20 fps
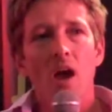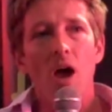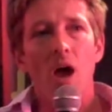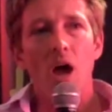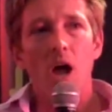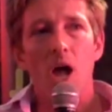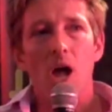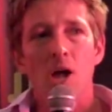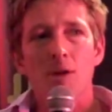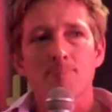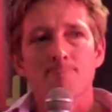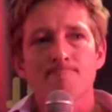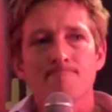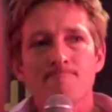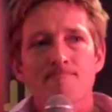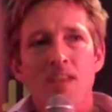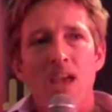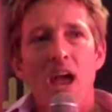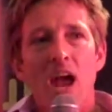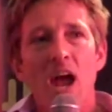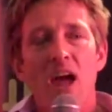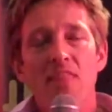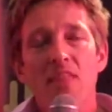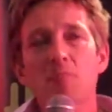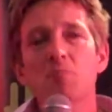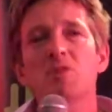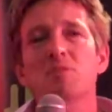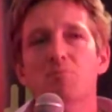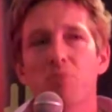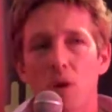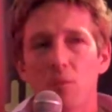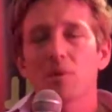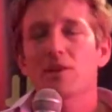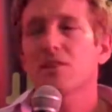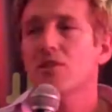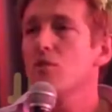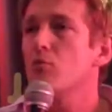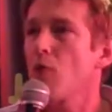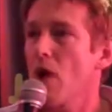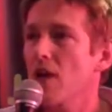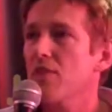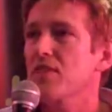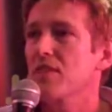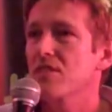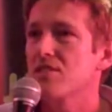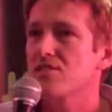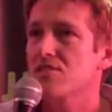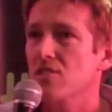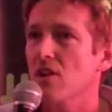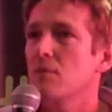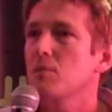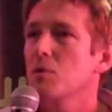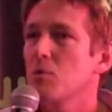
Um, and then we probably did the right thing this time.